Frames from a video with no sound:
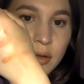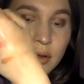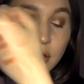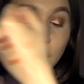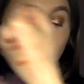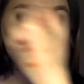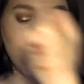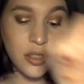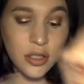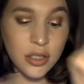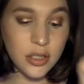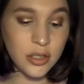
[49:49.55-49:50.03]

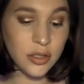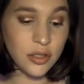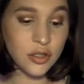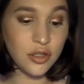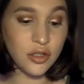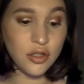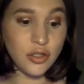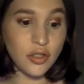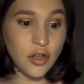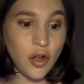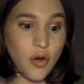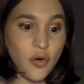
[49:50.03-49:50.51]
They're
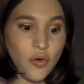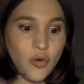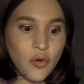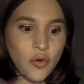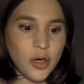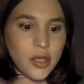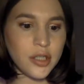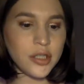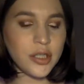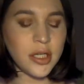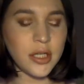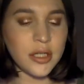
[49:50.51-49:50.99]
just so
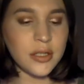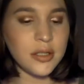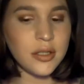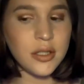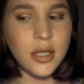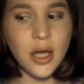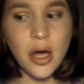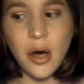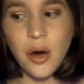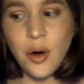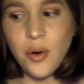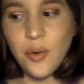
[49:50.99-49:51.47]
gorgeous,
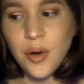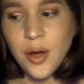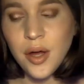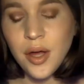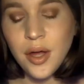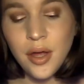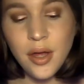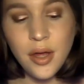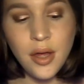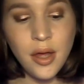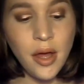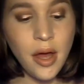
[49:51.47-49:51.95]
so
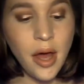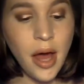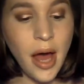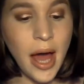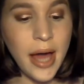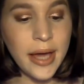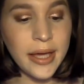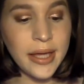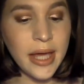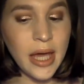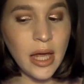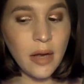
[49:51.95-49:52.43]

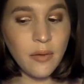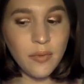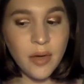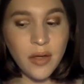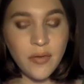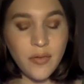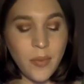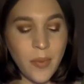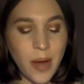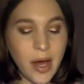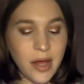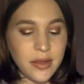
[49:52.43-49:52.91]
I can't
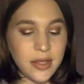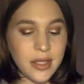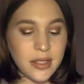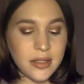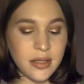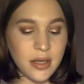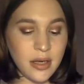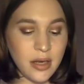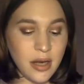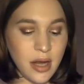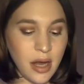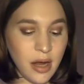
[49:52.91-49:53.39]
rave about
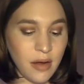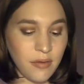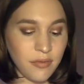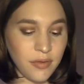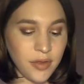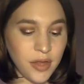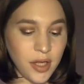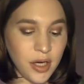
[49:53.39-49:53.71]
these enough.